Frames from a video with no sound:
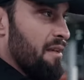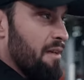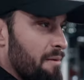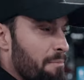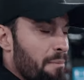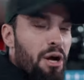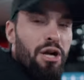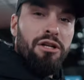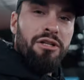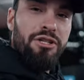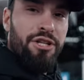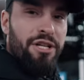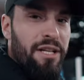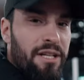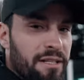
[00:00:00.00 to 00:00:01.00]
uh,
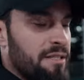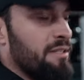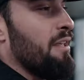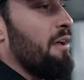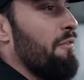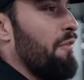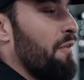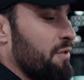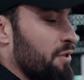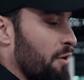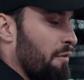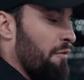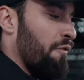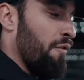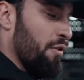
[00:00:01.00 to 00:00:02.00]
merging and stuff,
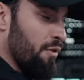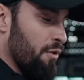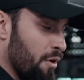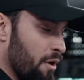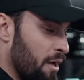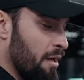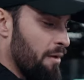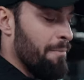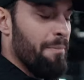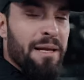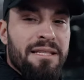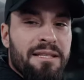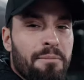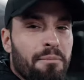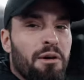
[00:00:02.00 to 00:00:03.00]
so a few
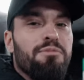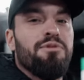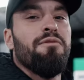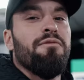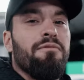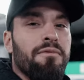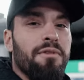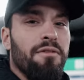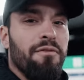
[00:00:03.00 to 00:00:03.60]
bits and bobs on